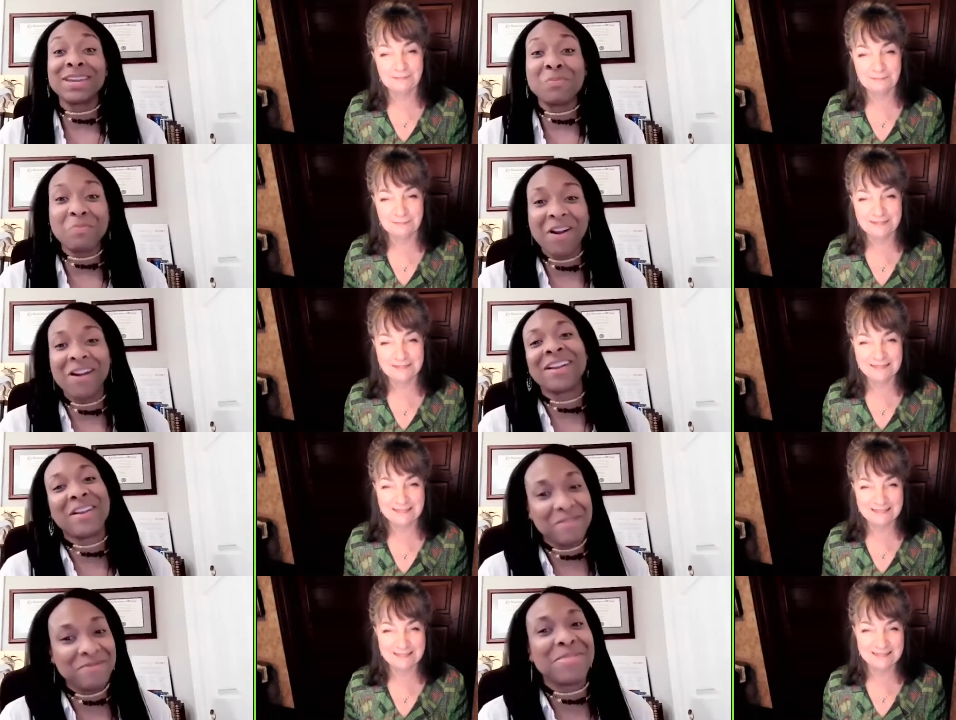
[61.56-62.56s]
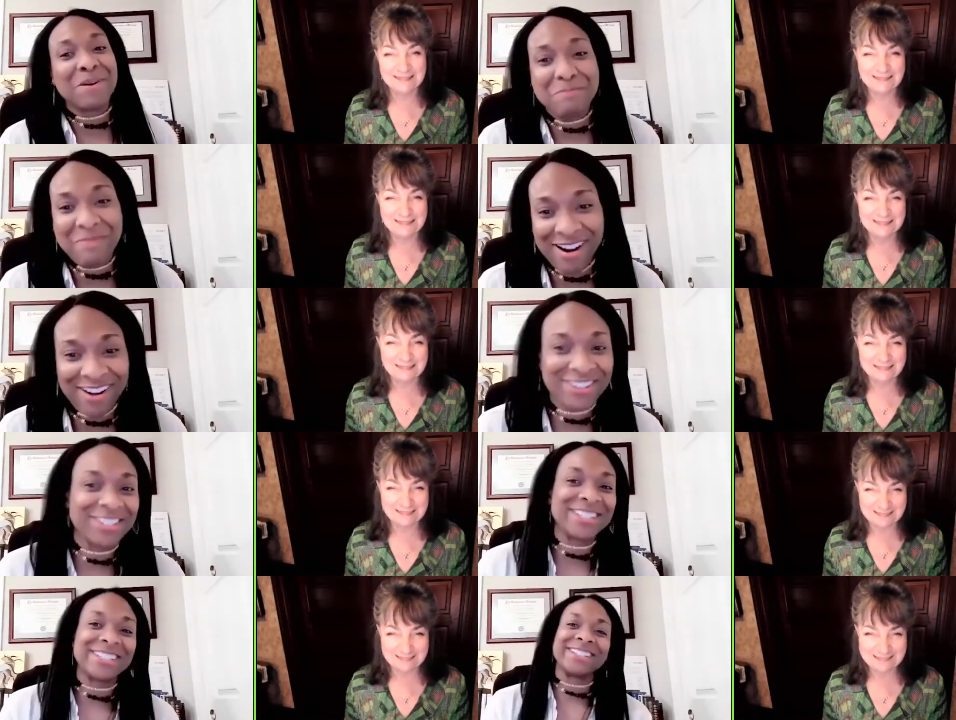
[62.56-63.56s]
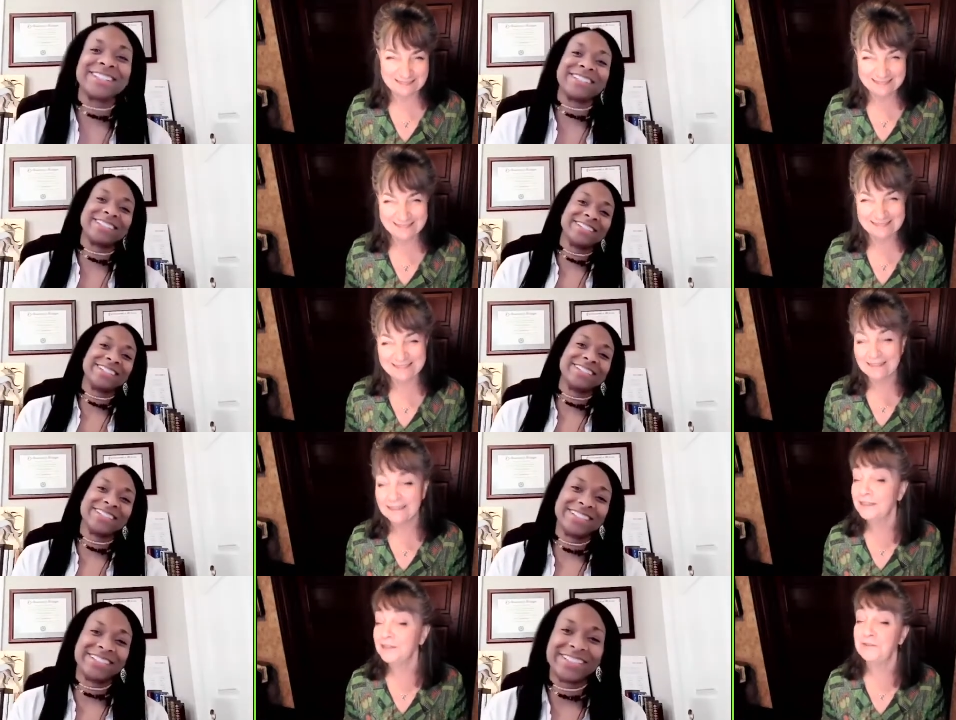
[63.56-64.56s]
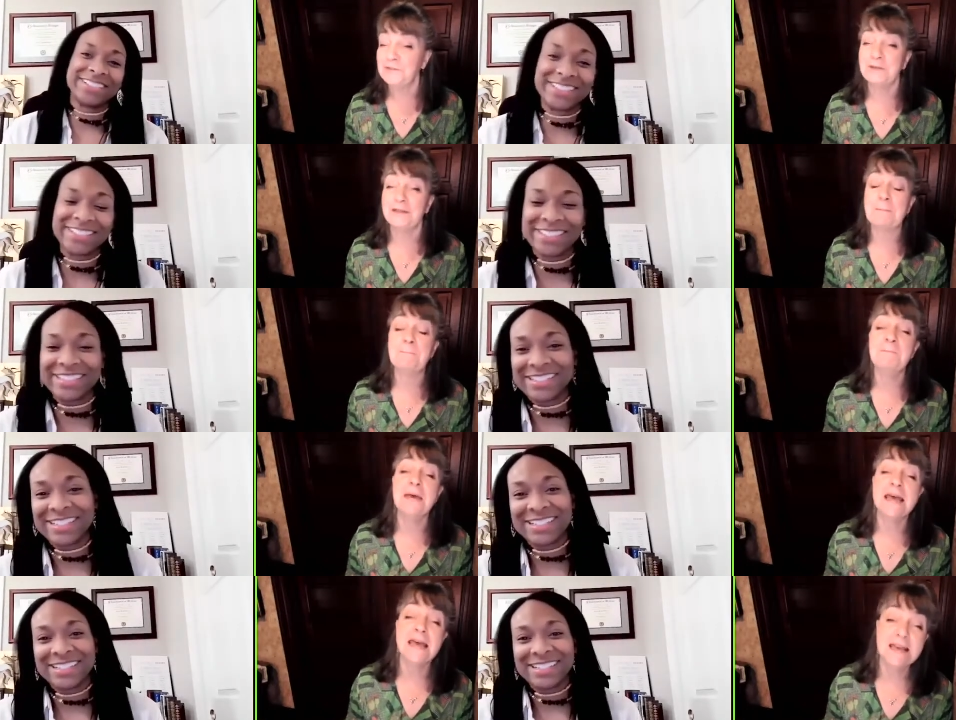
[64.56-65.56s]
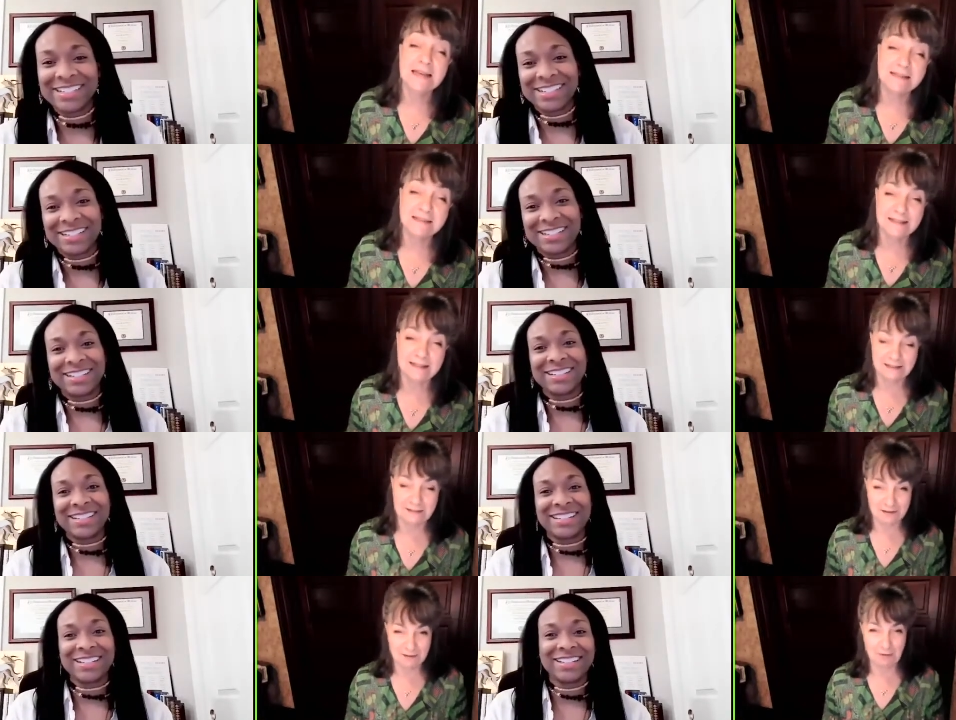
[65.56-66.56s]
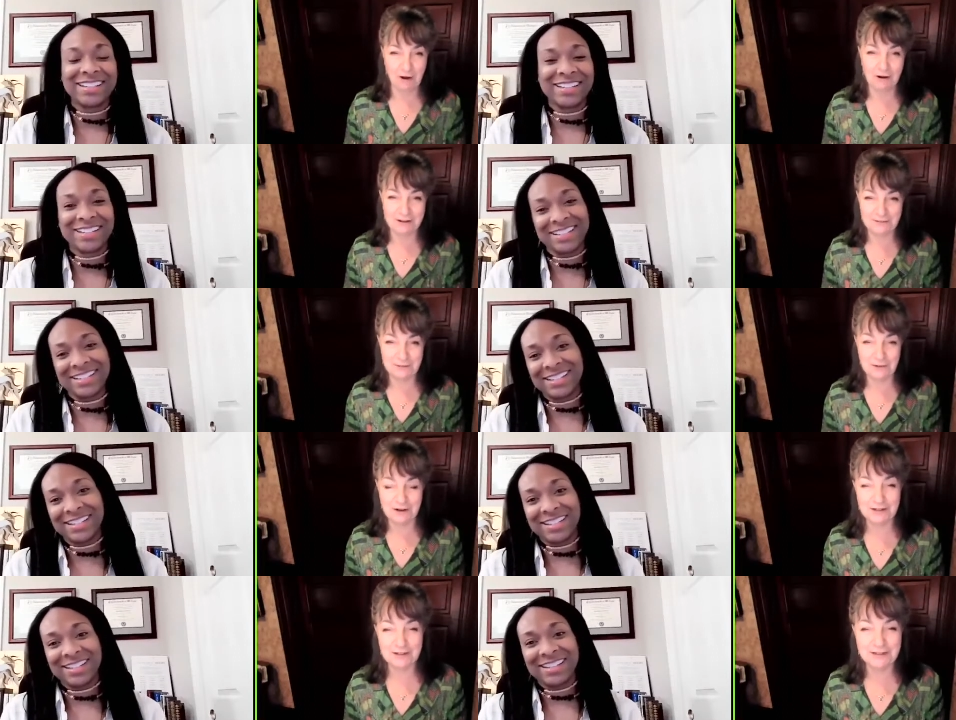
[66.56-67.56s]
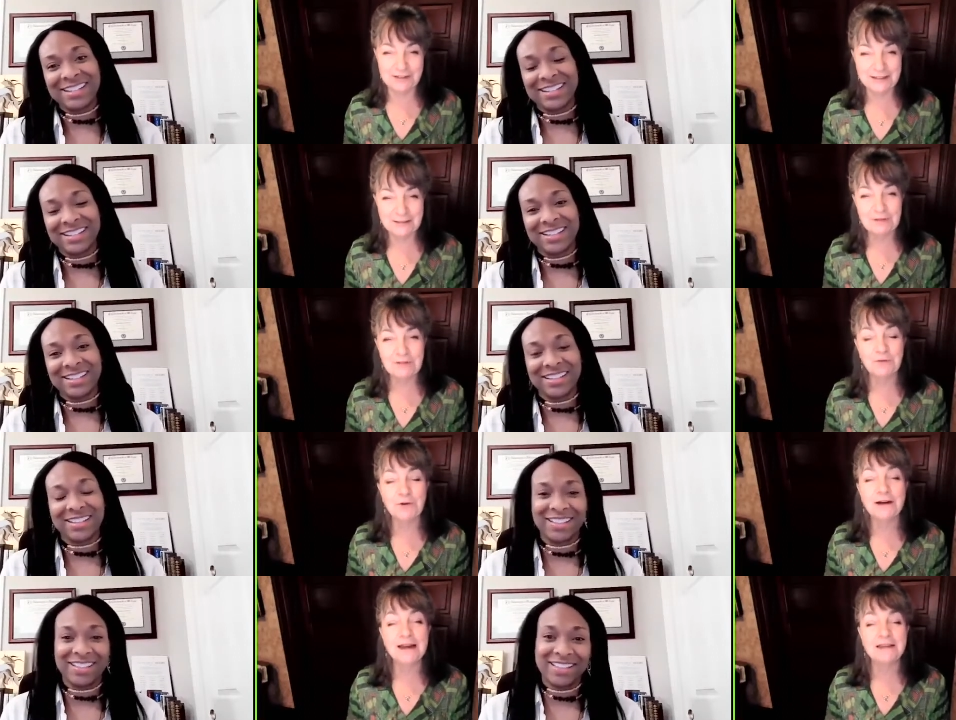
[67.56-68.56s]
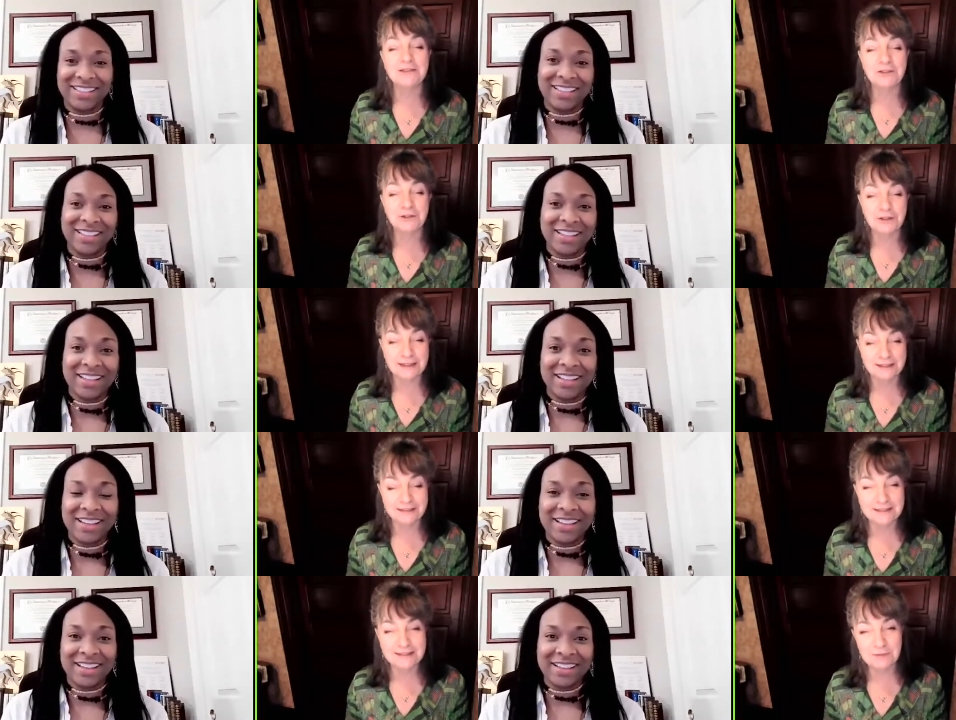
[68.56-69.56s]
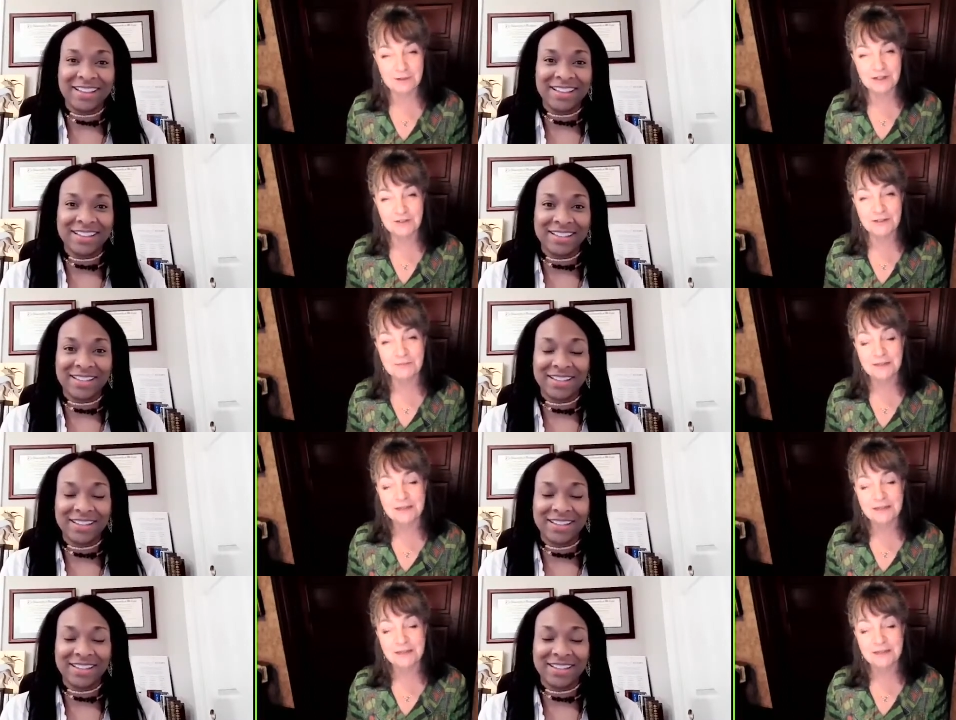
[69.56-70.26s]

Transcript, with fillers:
Speaker 1: a part of The Marsh.
Speaker 2: You've been an amazing part of The Marsh before and during this Marsh stream.